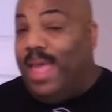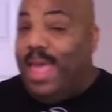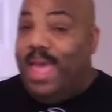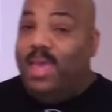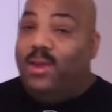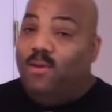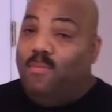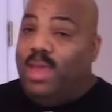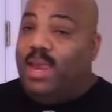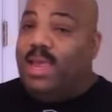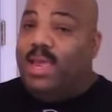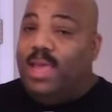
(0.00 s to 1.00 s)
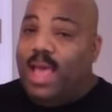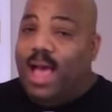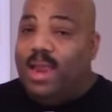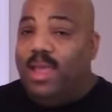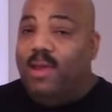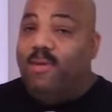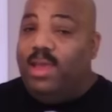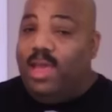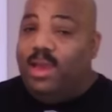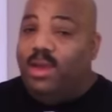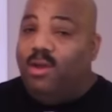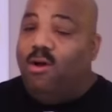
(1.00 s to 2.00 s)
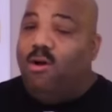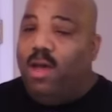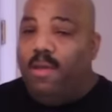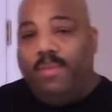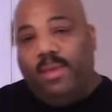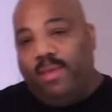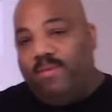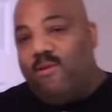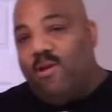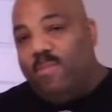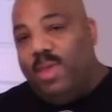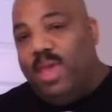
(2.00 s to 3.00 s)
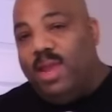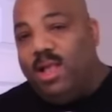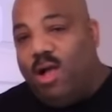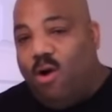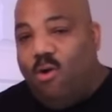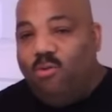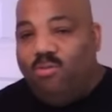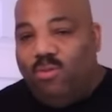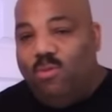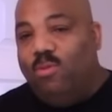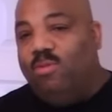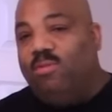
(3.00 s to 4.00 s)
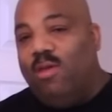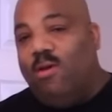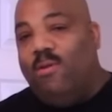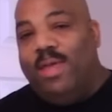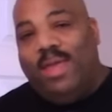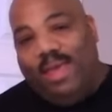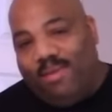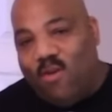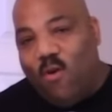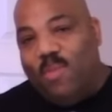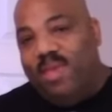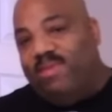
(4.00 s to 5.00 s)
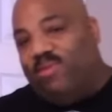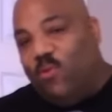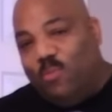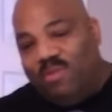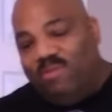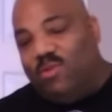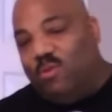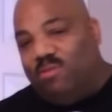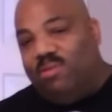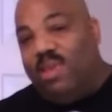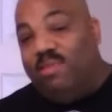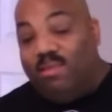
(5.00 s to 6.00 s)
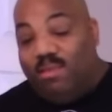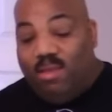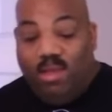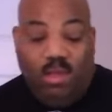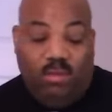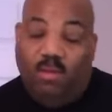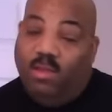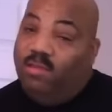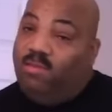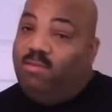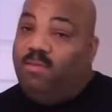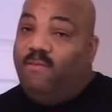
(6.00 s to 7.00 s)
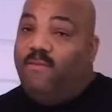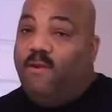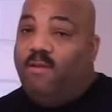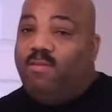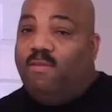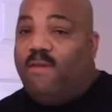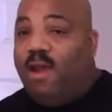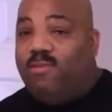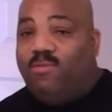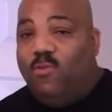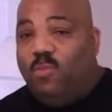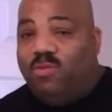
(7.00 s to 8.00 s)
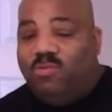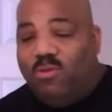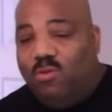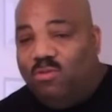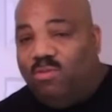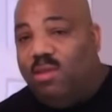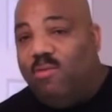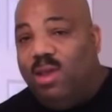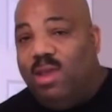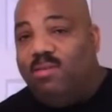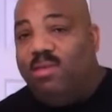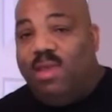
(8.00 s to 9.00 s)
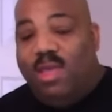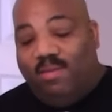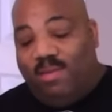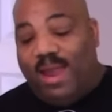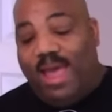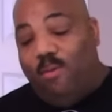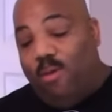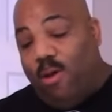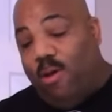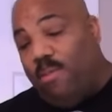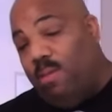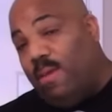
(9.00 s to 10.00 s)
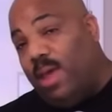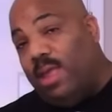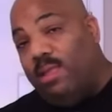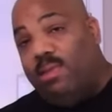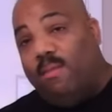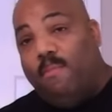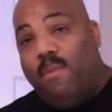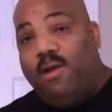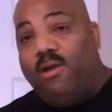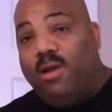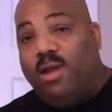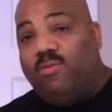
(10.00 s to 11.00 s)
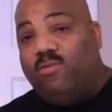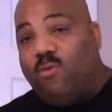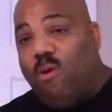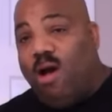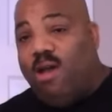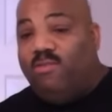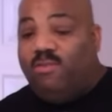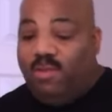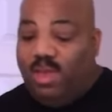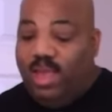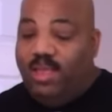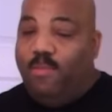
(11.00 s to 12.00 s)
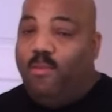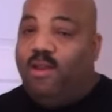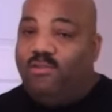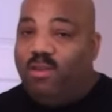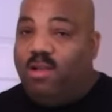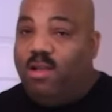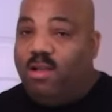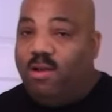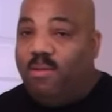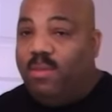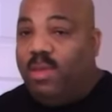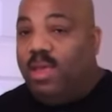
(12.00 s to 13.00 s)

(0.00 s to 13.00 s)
Hey, you know, being out here in Illinois, it's going to be getting cold soon, so it's going to be soup and stew season. So this is the first of our soup and stew series. Tonight we're going to be making some butternut squash in the pressure cooker.